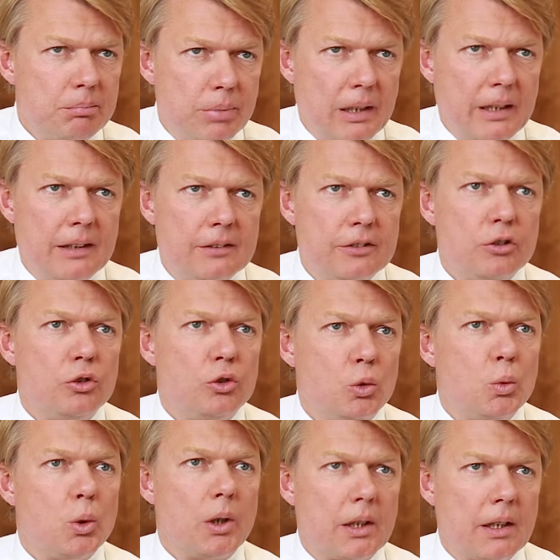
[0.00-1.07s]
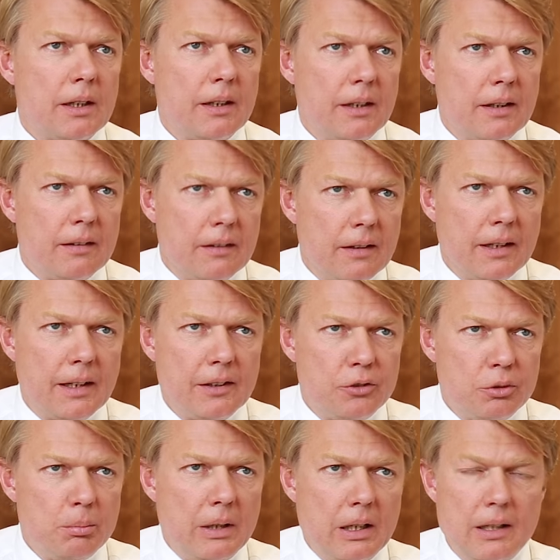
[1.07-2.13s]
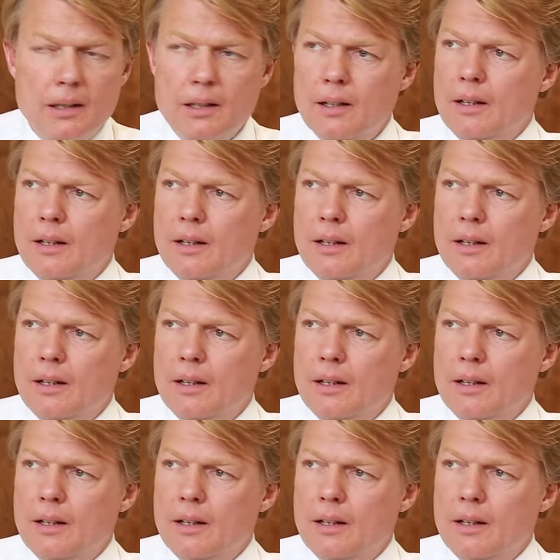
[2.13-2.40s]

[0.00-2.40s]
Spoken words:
place to work and to be.